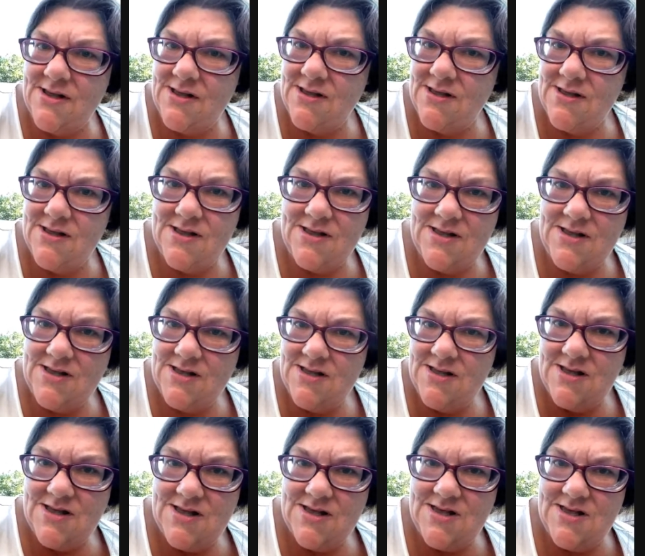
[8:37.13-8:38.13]

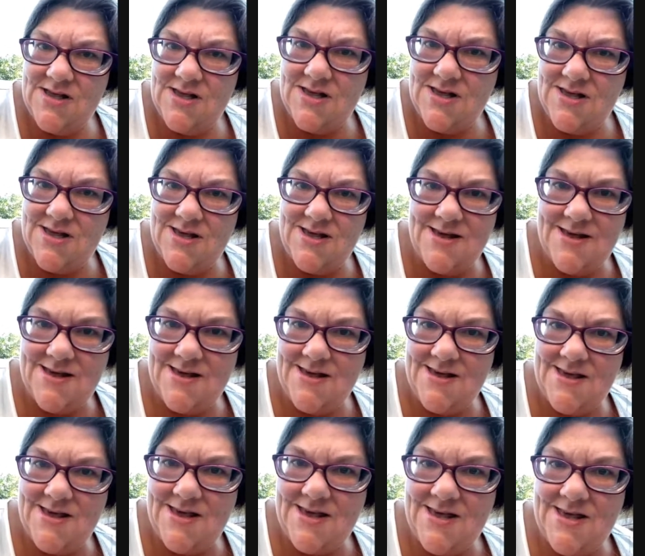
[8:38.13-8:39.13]

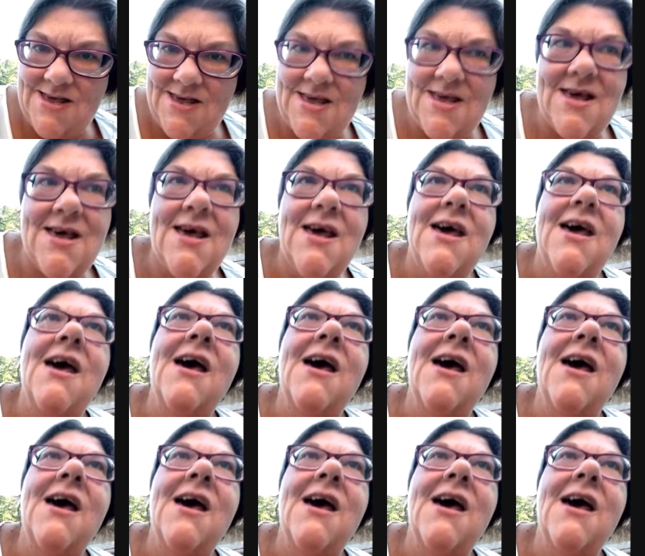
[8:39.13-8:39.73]
Nothing is said.